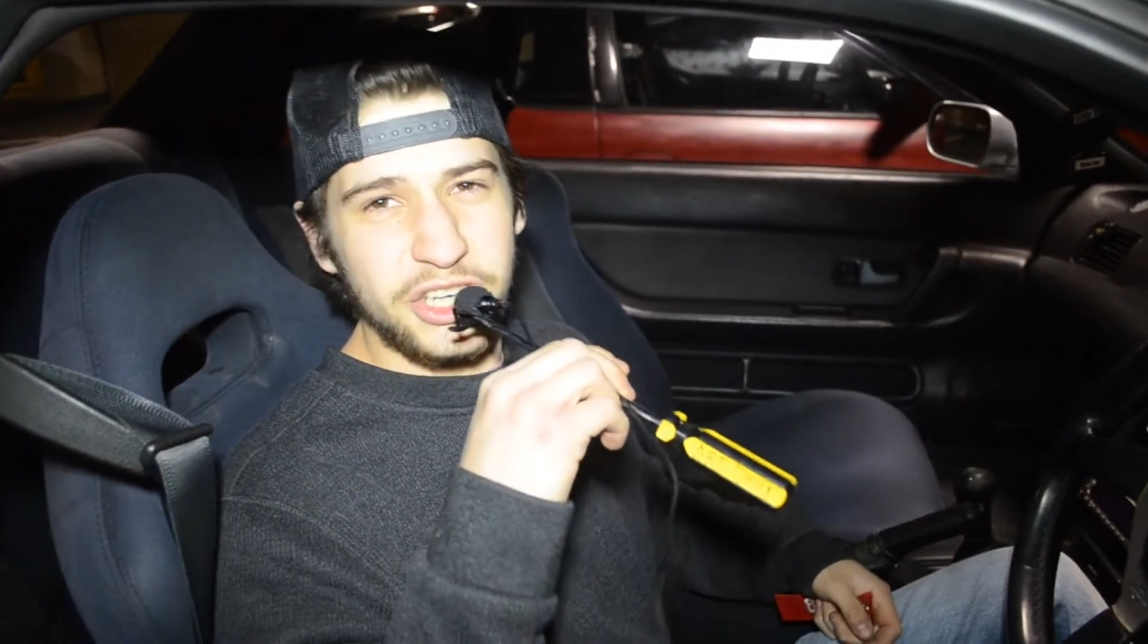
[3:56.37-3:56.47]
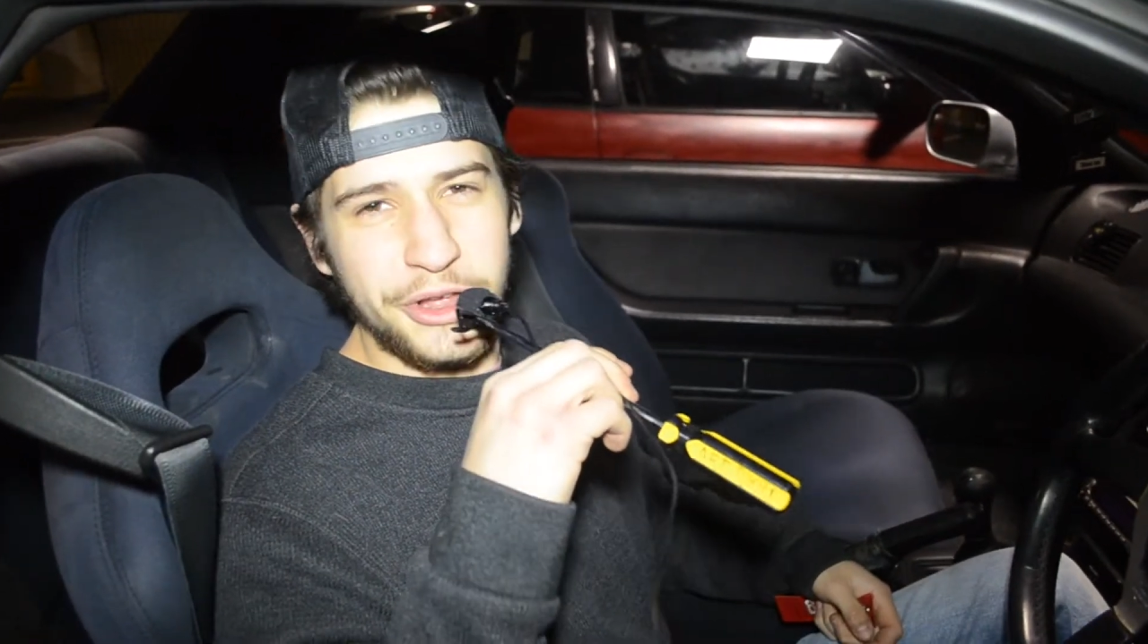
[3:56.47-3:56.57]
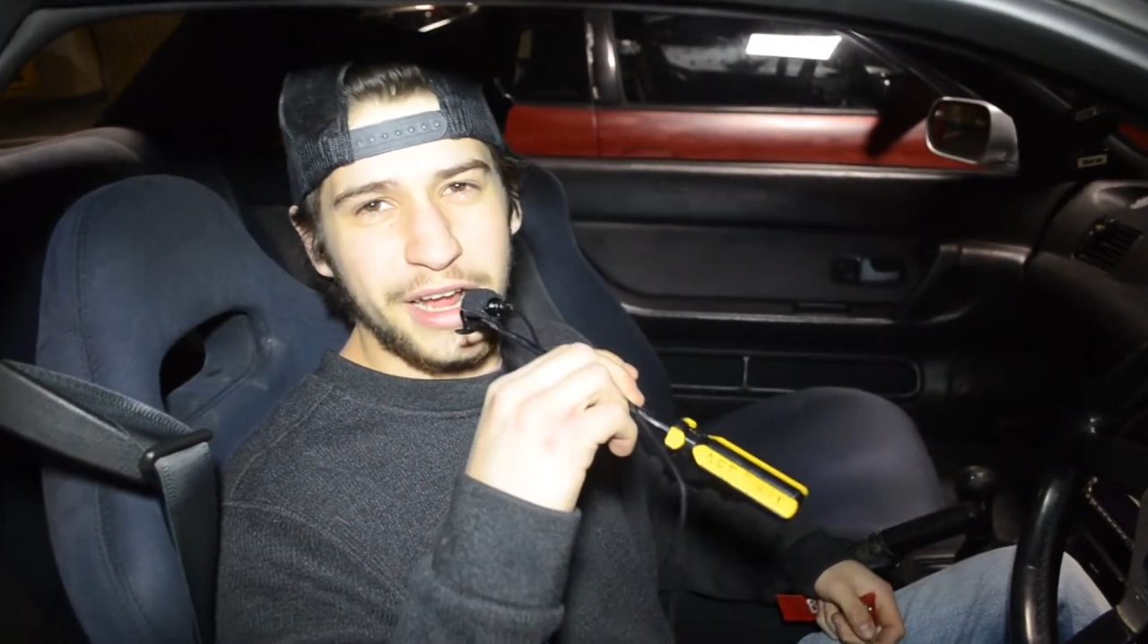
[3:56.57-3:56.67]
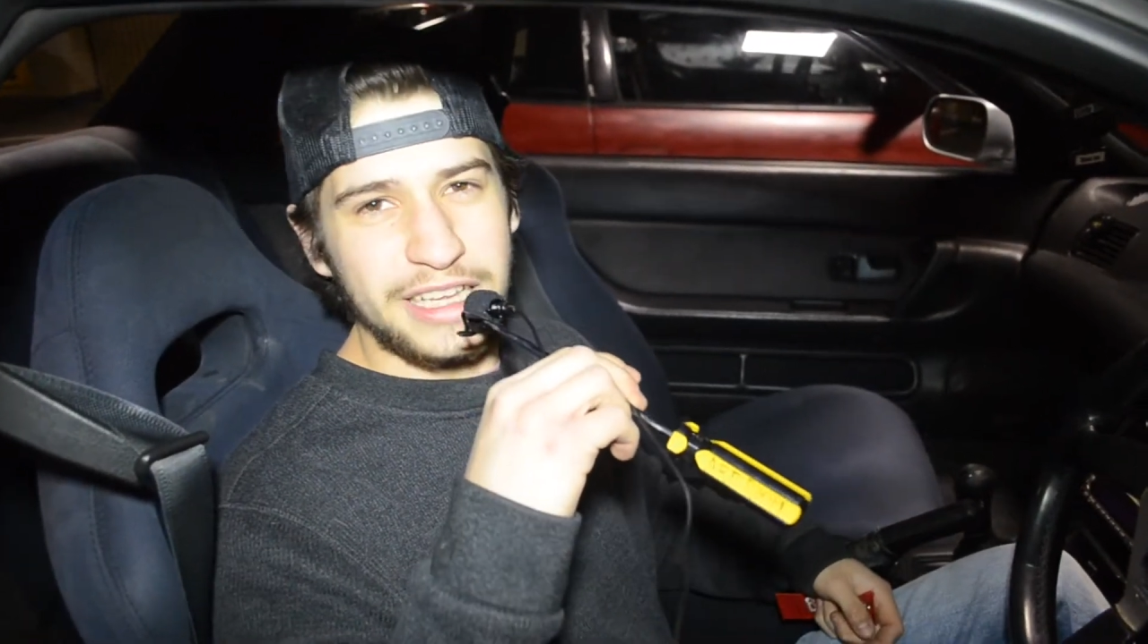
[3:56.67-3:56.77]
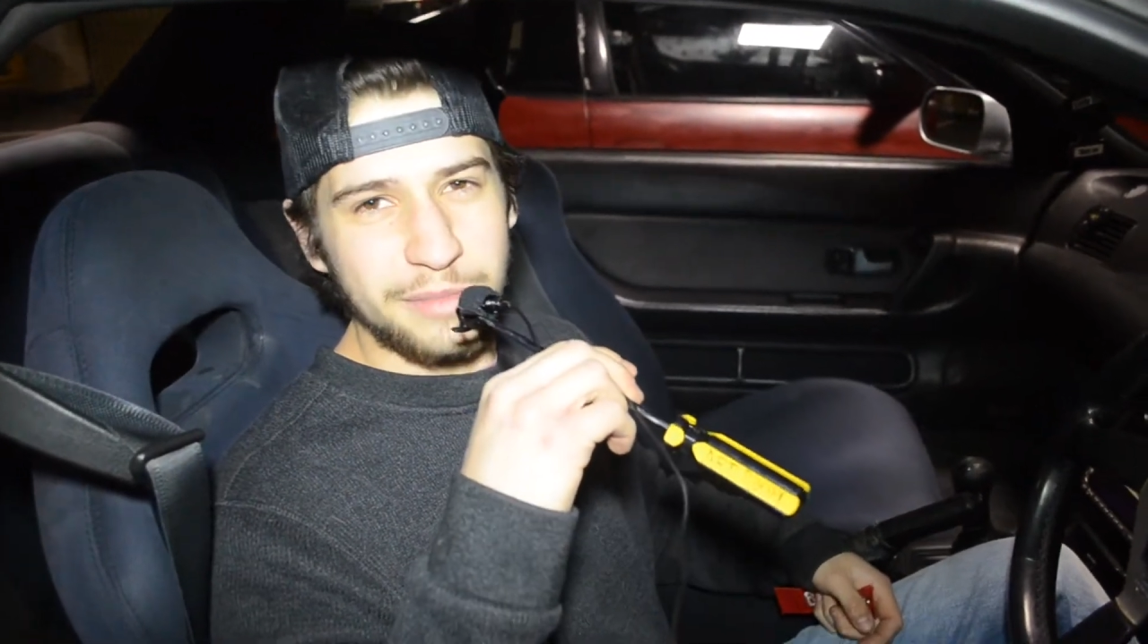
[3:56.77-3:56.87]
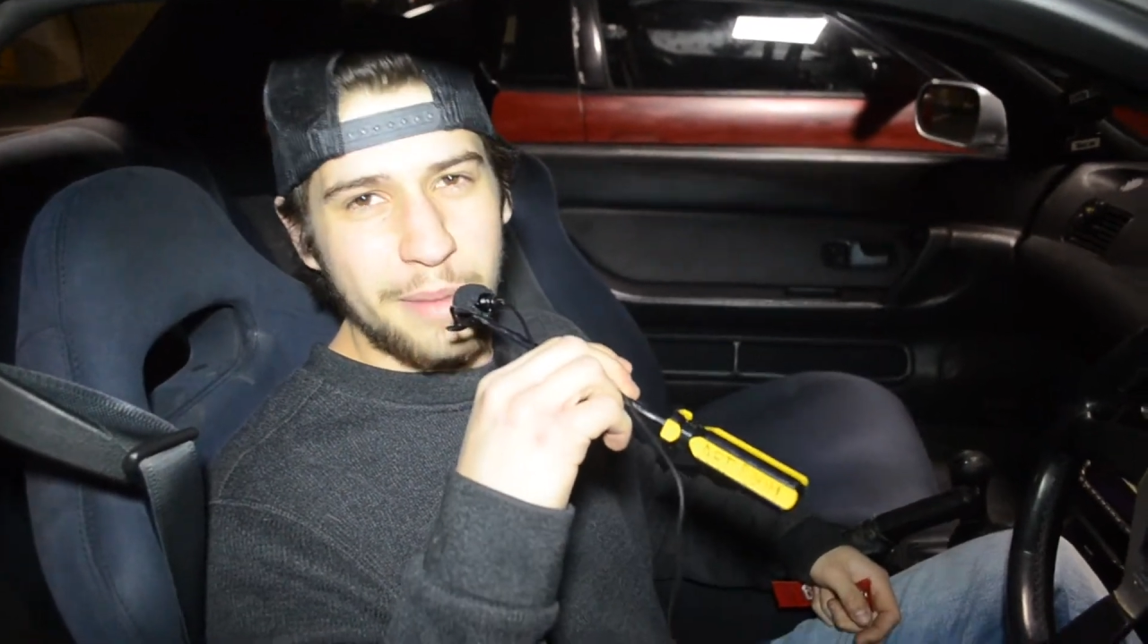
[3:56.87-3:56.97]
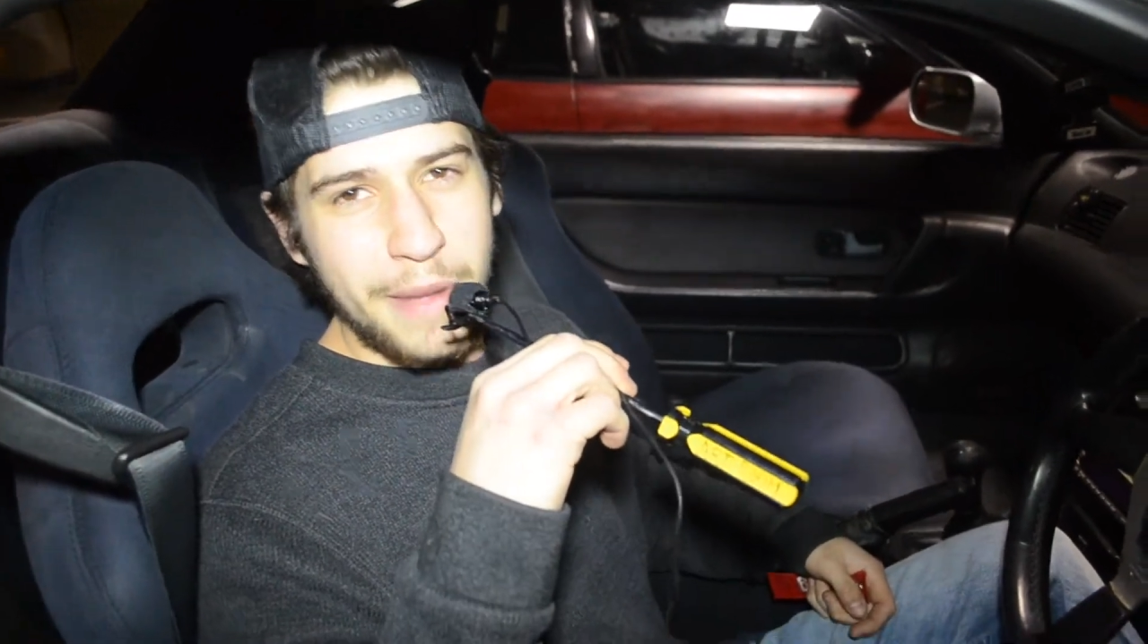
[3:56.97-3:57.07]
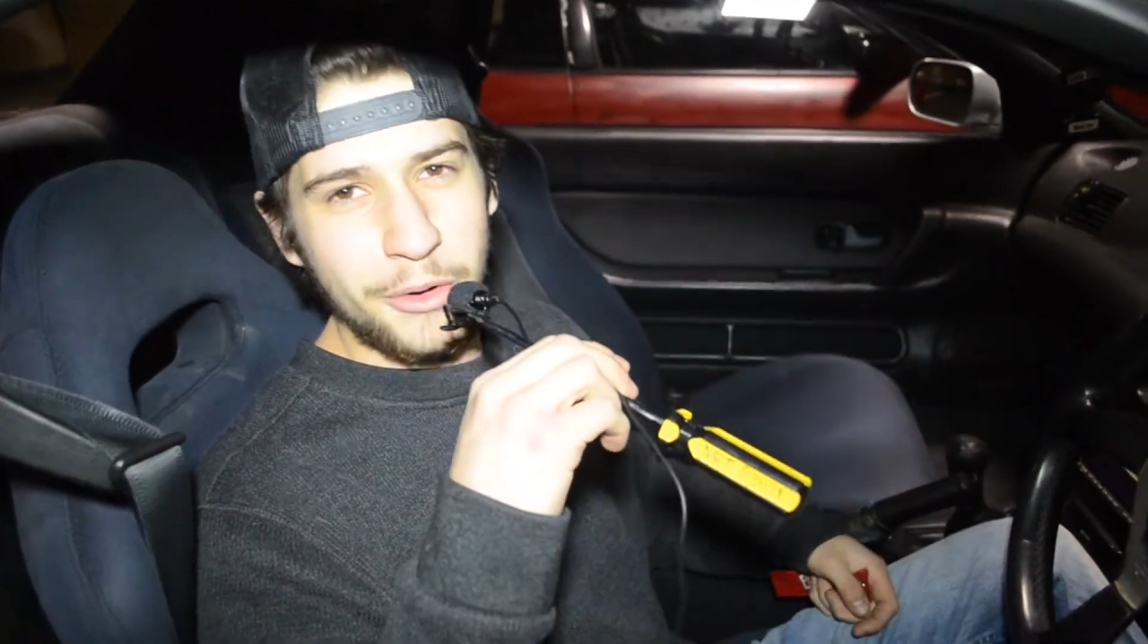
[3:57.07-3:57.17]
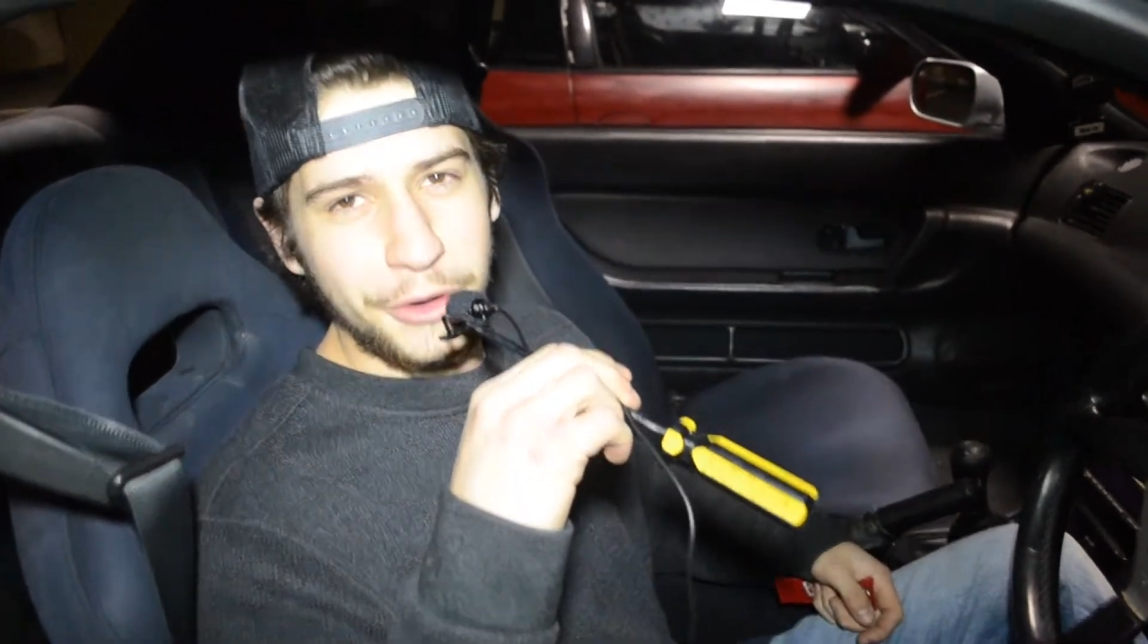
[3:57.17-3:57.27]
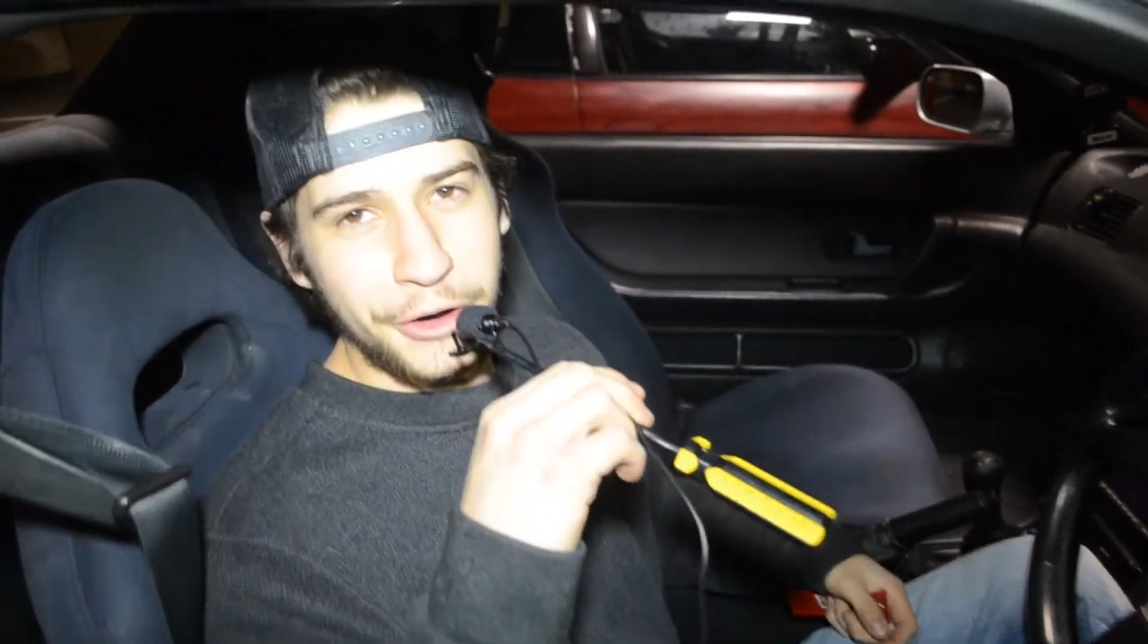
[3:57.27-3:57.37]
you guys my motor,